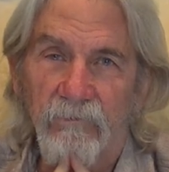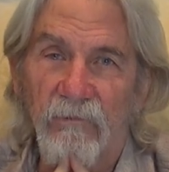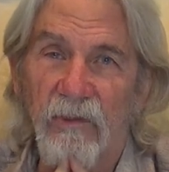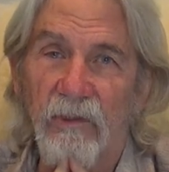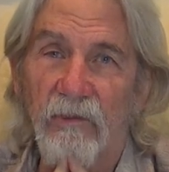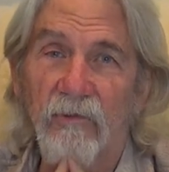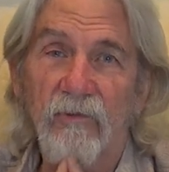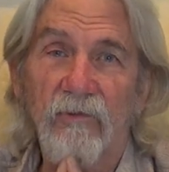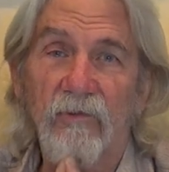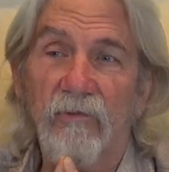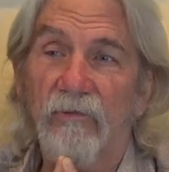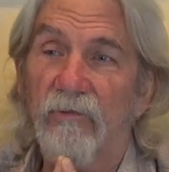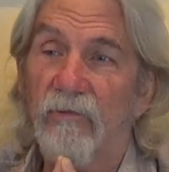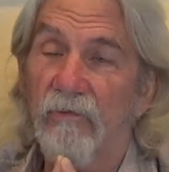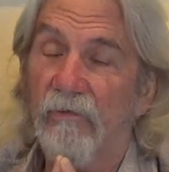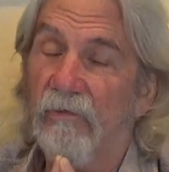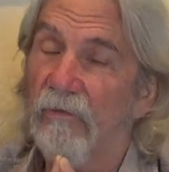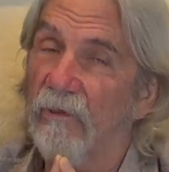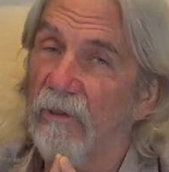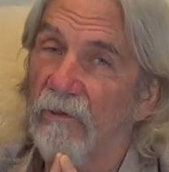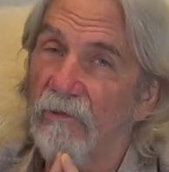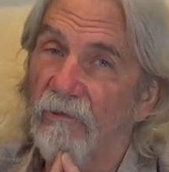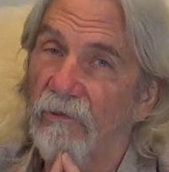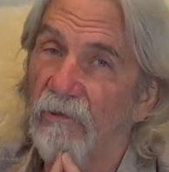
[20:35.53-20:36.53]
this is
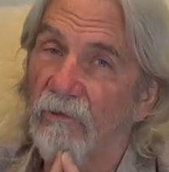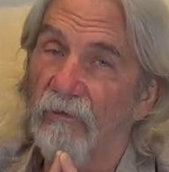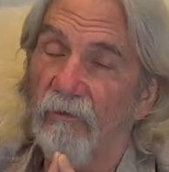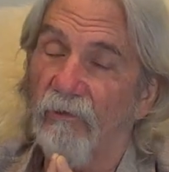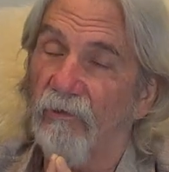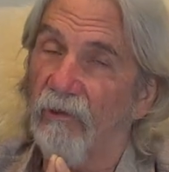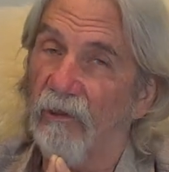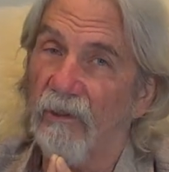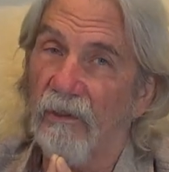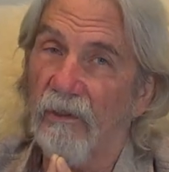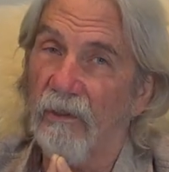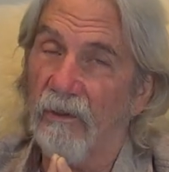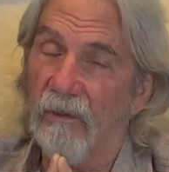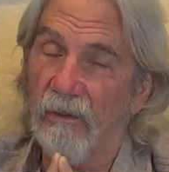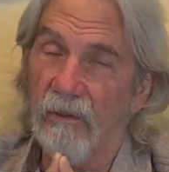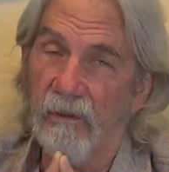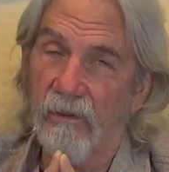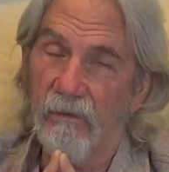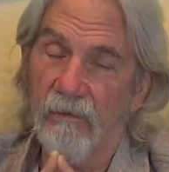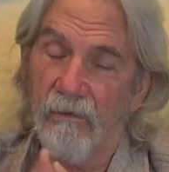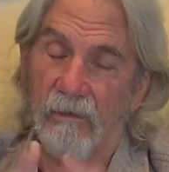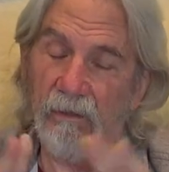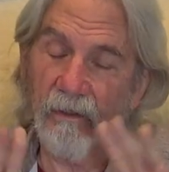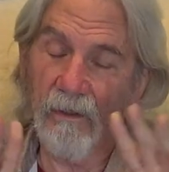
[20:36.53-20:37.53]
this is a
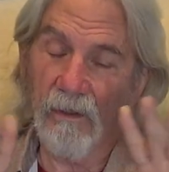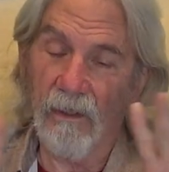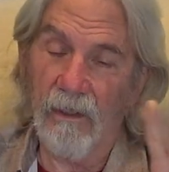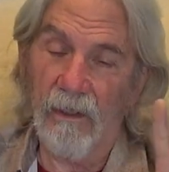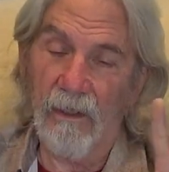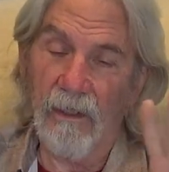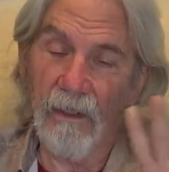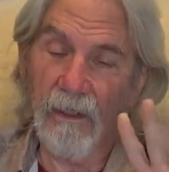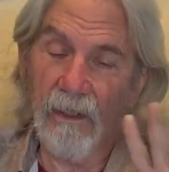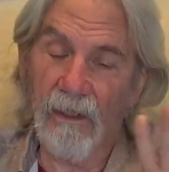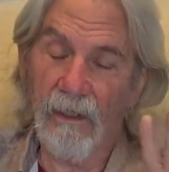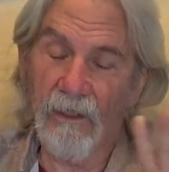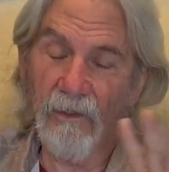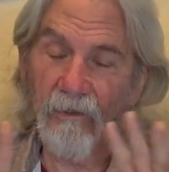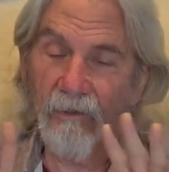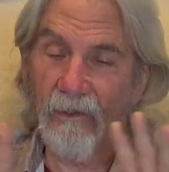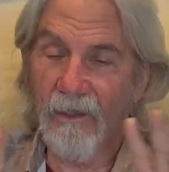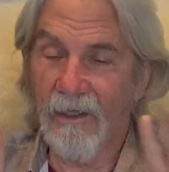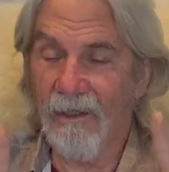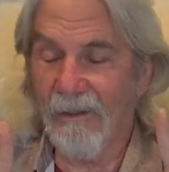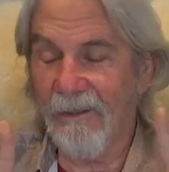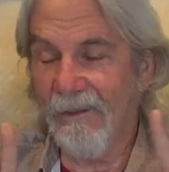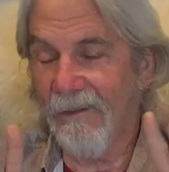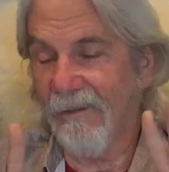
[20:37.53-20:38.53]
I don't
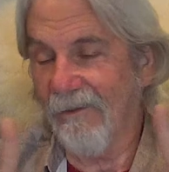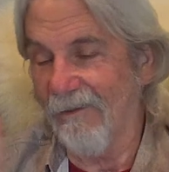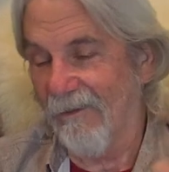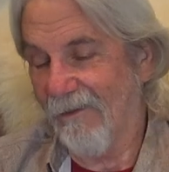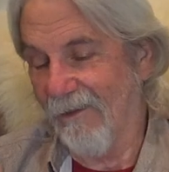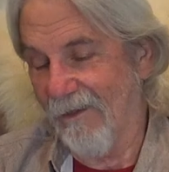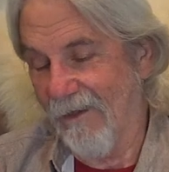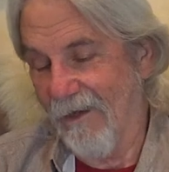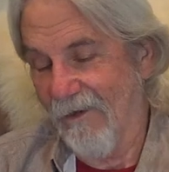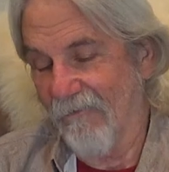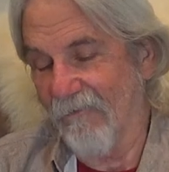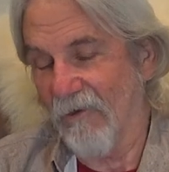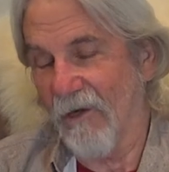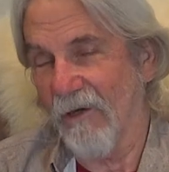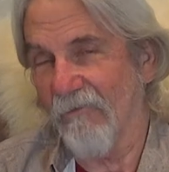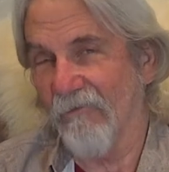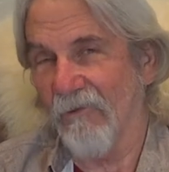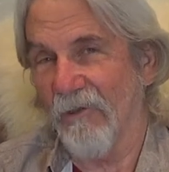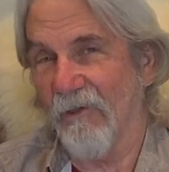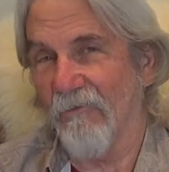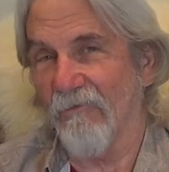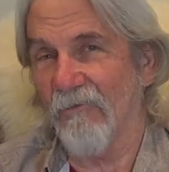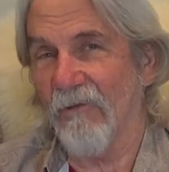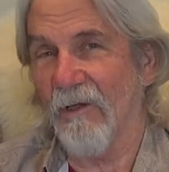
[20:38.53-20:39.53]
I never have
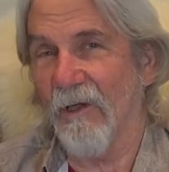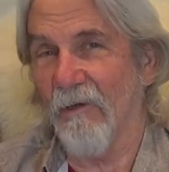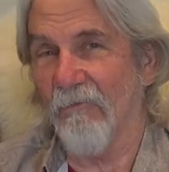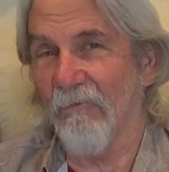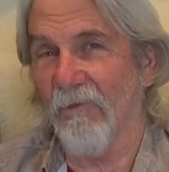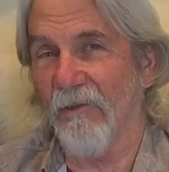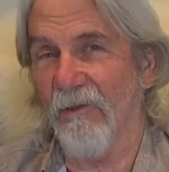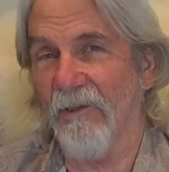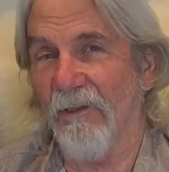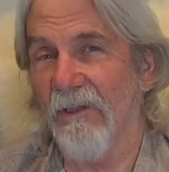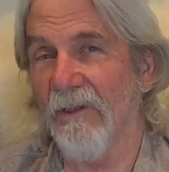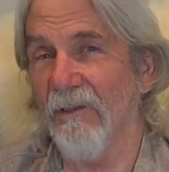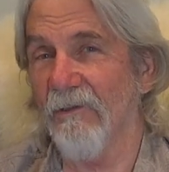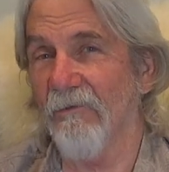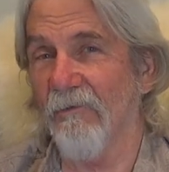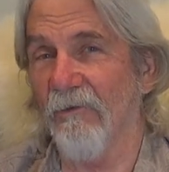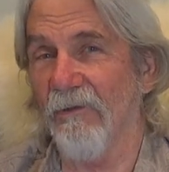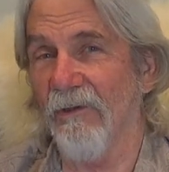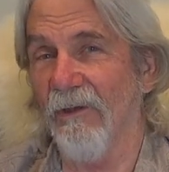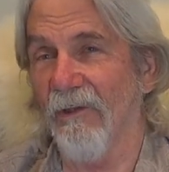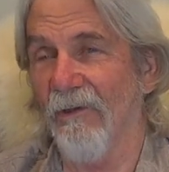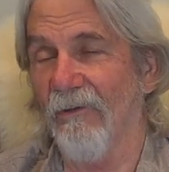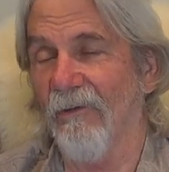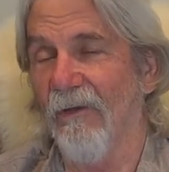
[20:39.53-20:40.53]
enough time to deal
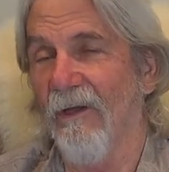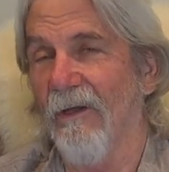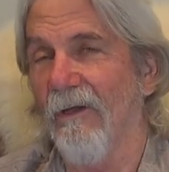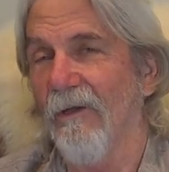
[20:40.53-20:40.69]
with this.